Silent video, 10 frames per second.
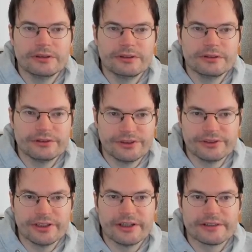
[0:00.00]

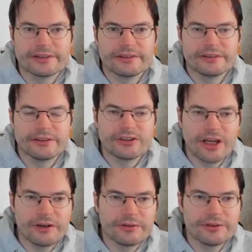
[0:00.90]
syntax. The
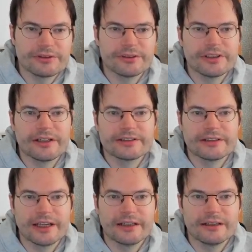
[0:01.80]
general syntax,
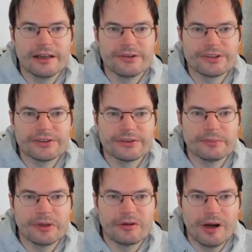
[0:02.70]
again, allows us to
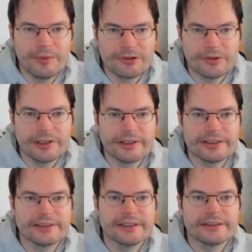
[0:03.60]
parameterize
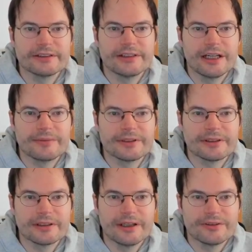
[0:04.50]
data types. It
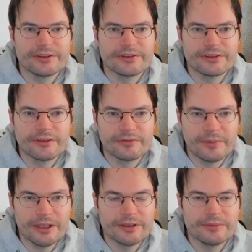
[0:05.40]
allows us to give
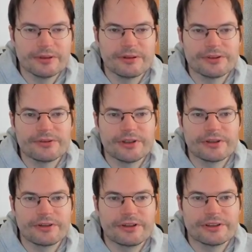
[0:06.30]
multiple
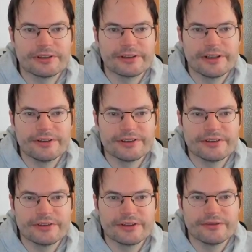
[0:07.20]
constructors. It allows us
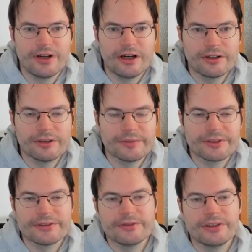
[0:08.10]
to give
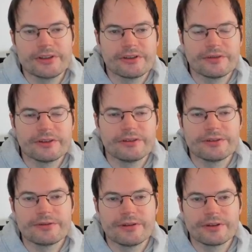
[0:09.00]
arguments to each of the
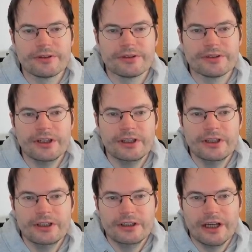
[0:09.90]
constructors.
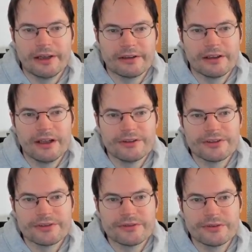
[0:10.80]
And it allows
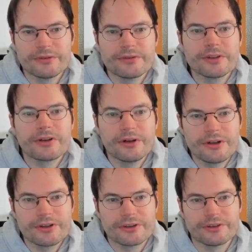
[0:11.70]
us to use
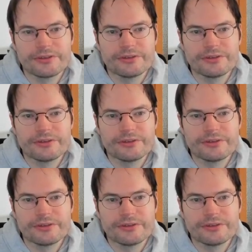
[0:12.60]
recursion.